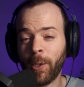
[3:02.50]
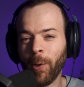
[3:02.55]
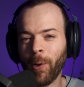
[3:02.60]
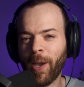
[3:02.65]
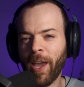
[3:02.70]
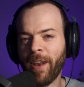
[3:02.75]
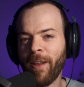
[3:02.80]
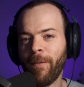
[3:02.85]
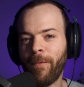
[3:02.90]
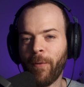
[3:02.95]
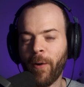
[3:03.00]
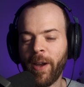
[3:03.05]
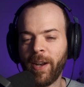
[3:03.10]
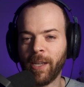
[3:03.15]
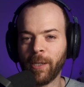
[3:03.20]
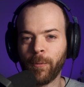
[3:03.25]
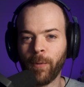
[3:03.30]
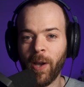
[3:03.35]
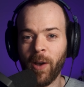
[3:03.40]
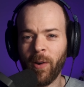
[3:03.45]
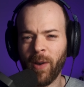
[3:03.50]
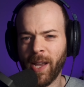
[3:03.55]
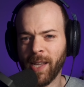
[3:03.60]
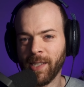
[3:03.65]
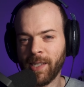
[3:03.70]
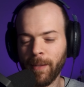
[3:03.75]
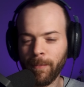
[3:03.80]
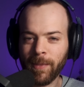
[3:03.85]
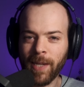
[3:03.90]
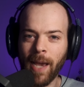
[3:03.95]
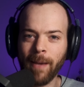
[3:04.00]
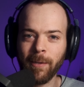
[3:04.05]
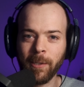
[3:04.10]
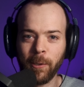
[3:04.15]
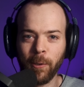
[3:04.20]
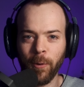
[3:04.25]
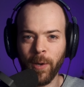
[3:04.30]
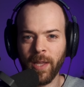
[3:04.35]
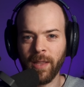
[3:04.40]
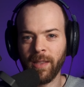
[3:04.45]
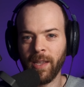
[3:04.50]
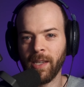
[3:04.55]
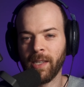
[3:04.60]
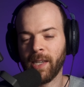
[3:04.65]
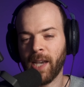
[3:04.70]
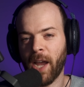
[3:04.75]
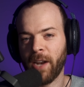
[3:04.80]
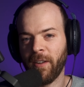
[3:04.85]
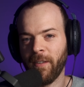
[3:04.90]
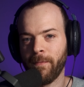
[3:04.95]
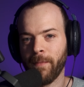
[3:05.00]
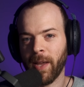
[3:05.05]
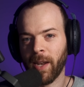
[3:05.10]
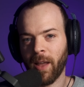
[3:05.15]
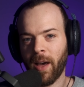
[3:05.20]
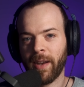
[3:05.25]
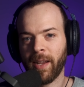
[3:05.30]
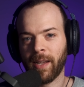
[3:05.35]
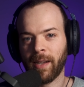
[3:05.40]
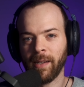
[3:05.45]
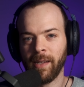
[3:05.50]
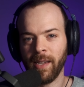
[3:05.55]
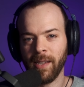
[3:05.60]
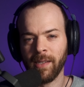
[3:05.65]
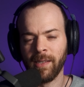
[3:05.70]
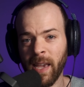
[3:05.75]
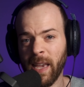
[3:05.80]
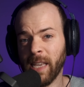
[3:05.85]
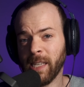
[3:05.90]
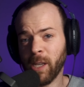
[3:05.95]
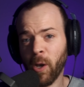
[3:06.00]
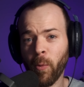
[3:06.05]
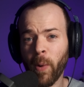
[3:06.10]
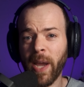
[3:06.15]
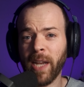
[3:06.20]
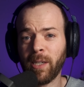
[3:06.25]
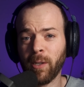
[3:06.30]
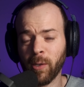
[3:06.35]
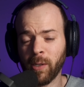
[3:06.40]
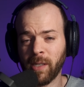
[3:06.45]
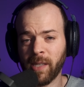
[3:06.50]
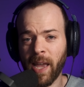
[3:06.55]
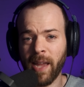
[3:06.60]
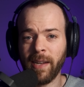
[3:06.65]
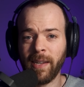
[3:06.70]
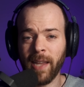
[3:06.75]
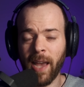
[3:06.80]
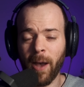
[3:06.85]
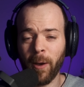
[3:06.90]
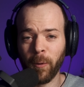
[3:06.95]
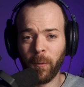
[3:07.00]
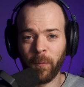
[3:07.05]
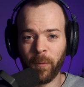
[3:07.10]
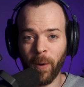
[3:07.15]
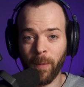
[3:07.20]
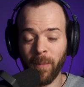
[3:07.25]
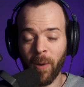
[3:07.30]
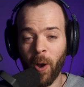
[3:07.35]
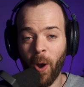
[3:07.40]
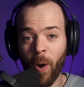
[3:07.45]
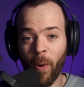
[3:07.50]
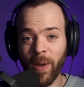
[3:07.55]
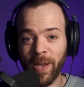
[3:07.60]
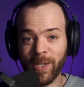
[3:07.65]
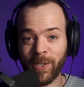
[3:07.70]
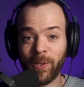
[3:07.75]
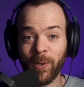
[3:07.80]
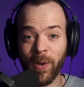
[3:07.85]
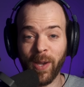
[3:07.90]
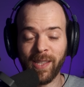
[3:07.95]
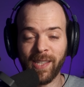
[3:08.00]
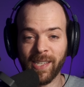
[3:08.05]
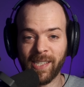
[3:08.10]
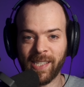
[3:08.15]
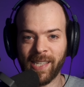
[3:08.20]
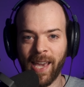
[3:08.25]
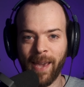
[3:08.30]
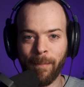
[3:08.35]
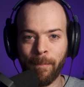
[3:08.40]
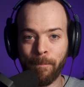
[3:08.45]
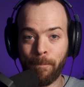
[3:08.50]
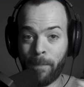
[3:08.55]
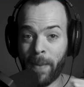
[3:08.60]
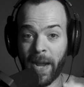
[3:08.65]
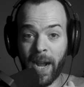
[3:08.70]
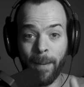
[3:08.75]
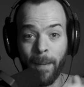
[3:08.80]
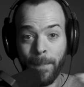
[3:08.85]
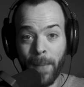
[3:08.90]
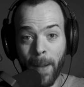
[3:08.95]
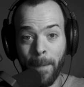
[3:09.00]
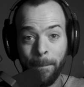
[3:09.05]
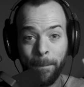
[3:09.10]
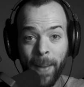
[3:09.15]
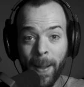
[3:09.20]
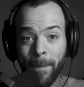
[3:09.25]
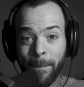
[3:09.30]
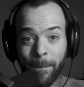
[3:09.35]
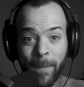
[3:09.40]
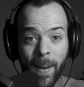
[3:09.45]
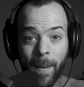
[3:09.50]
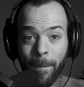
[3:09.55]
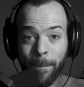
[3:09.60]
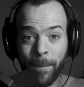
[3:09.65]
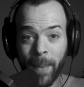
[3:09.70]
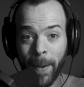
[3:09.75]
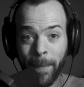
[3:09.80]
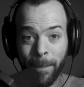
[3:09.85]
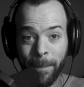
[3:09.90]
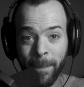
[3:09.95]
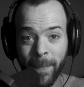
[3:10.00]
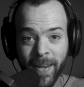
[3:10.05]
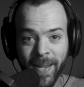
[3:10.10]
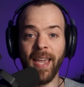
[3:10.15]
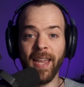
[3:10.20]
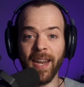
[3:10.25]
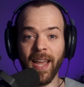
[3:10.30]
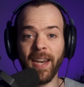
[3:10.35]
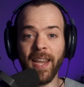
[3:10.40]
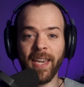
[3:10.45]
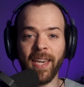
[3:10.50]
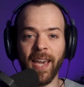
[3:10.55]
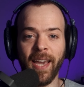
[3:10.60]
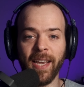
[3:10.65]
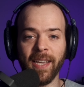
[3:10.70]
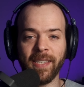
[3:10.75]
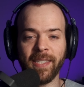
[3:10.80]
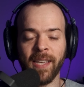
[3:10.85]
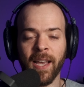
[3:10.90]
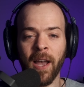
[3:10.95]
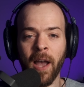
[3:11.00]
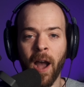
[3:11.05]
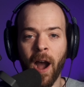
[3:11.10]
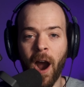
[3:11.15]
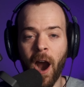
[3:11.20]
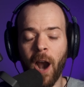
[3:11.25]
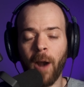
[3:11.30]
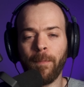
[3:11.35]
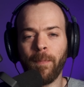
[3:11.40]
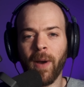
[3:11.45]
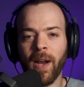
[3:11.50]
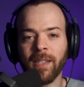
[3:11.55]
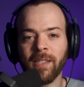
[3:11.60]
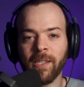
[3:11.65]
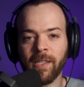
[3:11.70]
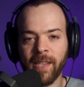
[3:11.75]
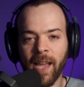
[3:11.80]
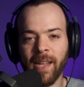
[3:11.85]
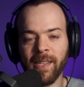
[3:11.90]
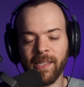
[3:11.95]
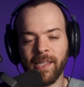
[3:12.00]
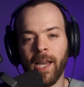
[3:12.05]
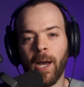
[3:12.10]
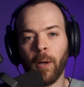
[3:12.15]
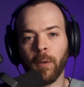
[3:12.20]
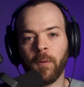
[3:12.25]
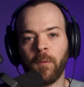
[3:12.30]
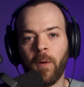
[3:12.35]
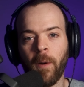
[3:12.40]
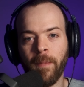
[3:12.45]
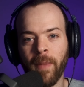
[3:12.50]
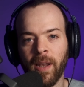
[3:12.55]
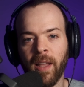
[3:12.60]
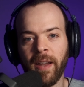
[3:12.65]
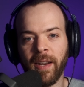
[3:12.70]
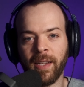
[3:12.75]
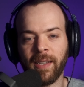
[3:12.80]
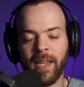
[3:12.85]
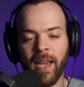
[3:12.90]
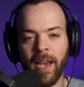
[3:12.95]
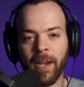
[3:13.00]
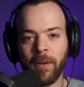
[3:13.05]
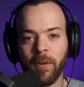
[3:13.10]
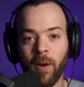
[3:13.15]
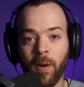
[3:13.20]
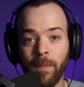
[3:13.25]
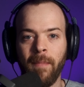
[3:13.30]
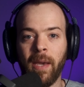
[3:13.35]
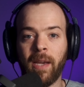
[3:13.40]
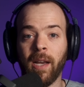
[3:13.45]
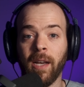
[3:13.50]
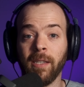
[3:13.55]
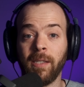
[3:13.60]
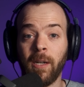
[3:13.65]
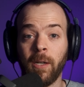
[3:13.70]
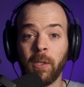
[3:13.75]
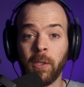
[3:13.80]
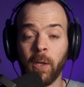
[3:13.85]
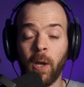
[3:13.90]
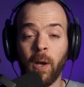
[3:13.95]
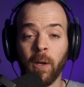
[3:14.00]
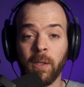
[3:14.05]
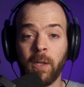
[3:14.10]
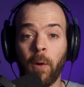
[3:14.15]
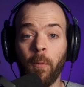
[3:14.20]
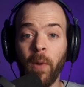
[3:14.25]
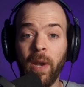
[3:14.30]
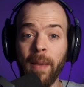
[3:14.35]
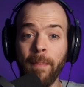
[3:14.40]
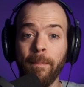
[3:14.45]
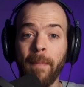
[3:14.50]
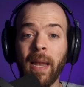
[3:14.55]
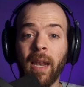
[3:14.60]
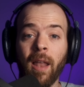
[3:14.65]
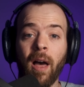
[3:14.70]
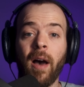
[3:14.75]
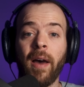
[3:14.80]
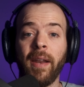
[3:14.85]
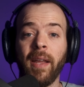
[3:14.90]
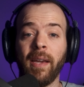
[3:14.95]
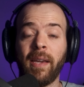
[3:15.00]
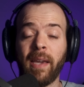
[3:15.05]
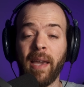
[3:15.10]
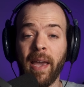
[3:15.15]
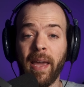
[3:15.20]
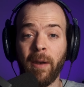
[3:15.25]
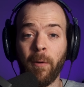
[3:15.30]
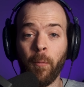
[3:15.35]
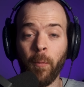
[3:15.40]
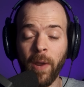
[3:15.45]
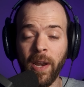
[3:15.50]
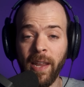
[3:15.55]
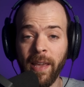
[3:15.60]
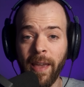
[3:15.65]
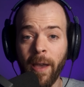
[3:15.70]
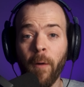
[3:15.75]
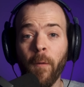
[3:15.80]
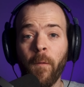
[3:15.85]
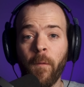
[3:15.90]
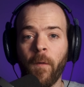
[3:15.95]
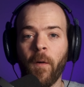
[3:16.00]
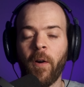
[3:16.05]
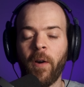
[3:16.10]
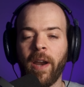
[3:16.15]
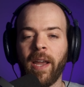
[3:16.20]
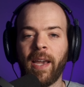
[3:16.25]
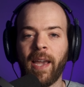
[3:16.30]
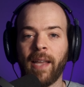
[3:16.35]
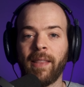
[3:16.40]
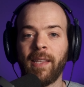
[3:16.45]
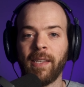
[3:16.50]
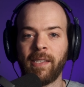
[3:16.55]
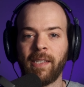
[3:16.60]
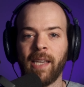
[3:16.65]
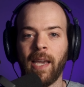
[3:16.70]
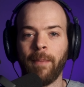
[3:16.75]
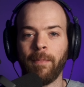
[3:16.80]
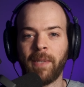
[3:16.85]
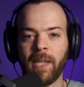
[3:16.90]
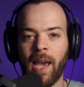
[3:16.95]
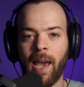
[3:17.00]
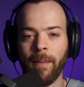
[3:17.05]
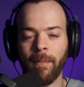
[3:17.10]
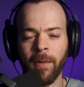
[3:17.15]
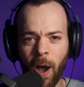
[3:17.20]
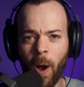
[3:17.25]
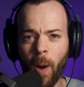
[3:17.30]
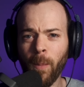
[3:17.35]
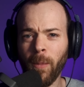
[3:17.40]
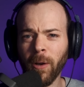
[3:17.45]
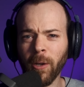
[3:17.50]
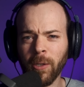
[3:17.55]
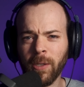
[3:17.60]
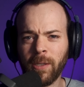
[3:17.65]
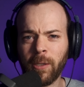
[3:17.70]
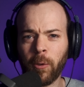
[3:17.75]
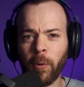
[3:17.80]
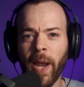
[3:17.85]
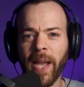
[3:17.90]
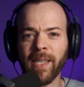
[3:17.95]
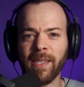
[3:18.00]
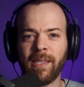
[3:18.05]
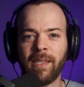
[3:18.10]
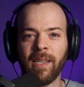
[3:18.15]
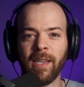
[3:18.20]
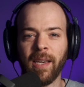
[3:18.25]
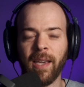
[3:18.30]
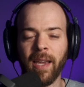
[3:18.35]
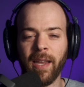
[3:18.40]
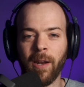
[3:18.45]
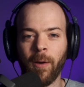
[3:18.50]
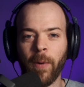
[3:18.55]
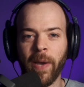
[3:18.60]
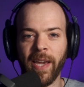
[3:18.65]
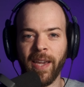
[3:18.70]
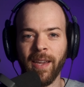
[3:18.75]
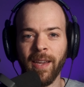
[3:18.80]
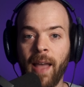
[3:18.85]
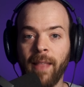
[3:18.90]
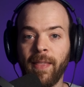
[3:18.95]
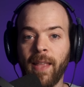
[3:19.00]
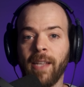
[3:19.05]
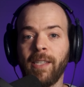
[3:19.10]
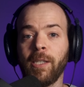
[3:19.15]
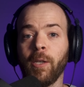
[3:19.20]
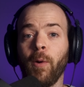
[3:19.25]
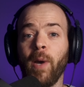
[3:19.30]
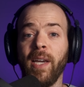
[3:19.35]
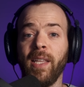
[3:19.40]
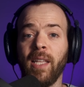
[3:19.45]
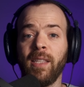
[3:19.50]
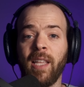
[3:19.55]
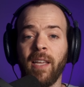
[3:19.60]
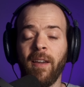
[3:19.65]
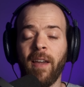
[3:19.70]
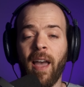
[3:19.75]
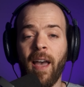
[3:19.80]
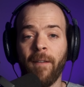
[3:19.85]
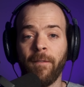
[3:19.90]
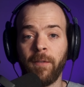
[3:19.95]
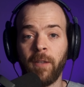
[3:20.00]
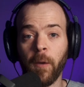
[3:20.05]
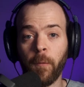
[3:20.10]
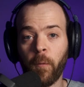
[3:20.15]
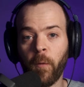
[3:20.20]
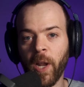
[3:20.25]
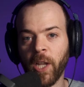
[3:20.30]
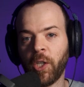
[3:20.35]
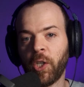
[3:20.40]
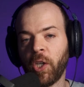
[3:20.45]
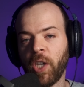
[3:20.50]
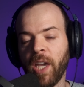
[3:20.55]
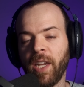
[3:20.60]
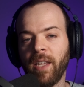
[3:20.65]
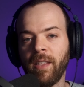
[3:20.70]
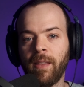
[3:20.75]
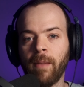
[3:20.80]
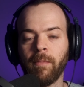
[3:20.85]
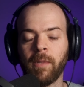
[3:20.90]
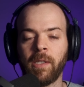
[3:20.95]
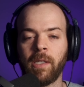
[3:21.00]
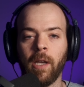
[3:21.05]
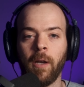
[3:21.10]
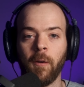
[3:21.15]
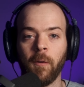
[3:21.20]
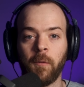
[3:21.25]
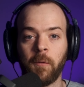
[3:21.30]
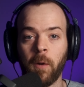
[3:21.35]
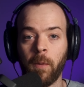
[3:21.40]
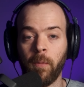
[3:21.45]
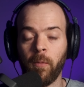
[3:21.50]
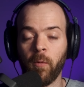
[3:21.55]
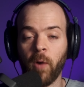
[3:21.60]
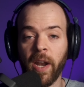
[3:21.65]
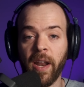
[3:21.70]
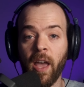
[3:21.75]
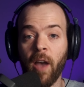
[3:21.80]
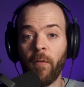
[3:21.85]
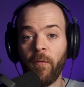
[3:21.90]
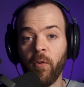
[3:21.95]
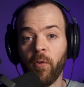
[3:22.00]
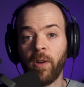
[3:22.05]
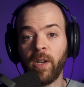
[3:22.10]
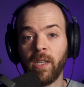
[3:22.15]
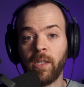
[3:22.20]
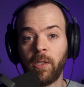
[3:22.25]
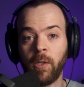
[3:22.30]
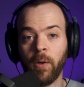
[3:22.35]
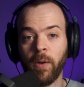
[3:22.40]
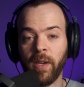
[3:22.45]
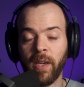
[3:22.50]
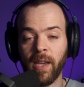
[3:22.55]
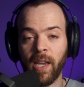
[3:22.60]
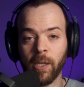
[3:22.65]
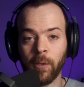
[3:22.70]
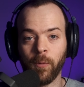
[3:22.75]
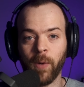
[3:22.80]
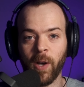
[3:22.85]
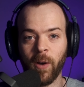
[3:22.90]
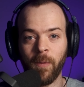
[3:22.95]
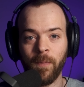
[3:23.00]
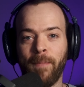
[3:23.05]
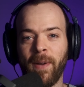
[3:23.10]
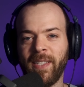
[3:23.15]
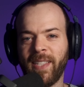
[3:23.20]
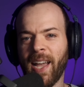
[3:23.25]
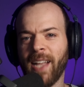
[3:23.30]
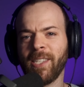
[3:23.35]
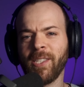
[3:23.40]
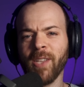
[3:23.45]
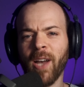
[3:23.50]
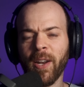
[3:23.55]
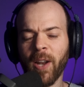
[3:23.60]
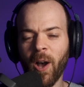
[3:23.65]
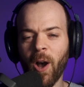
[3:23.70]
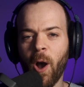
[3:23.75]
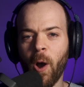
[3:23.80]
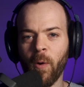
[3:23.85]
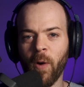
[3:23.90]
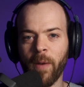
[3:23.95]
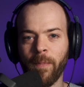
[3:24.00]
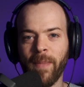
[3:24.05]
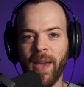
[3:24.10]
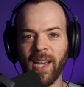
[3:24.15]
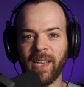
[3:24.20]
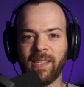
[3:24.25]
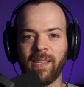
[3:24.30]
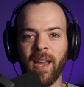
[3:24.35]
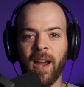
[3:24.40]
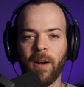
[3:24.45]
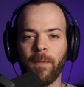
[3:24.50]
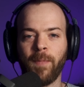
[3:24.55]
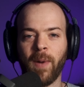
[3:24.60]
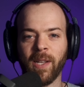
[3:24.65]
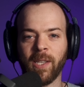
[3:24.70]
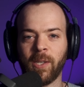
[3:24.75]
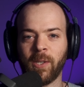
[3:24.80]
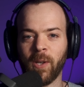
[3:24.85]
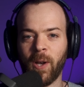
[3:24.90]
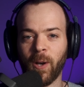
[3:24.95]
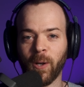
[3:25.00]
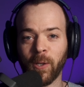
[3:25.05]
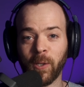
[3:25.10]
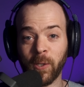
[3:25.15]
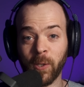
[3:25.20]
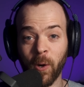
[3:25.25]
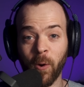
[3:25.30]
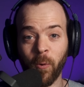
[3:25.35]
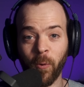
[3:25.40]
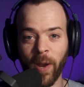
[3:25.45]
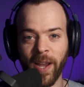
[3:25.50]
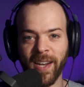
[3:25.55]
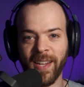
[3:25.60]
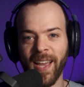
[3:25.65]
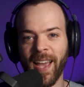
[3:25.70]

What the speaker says: you can avoid as well, and sometimes doing these kind of melodic leads is a way to stand out from always doing the same ba-da-bum-bum-bum-bum. In any case, ARTBAT stands out from melodic techno because their songs are really melodic and really euphoric at the same time, almost trancey in a way, and that's the way that they have differentiated themselves from what everyone is doing as well. But that's not all what makes ARTBAT's songs so great,